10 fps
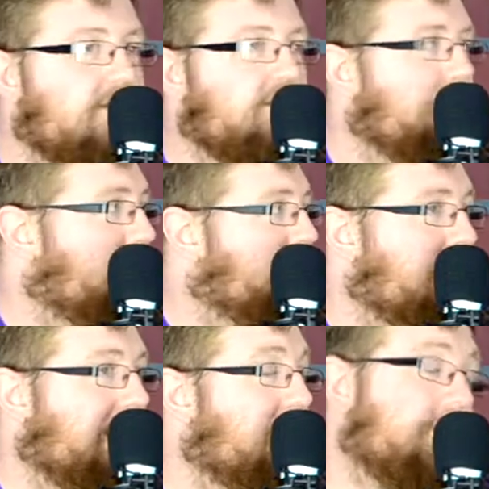Sport straight
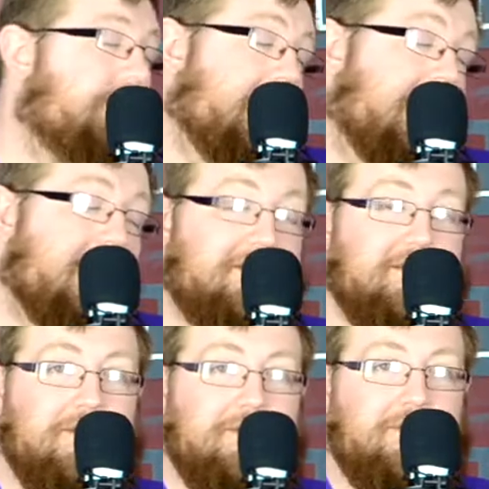back on you. Yeah, that's
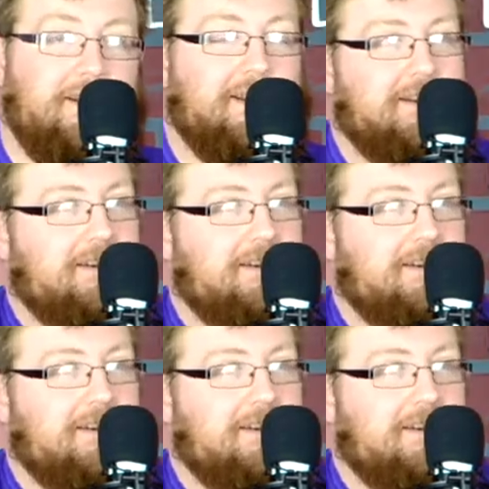the only thing.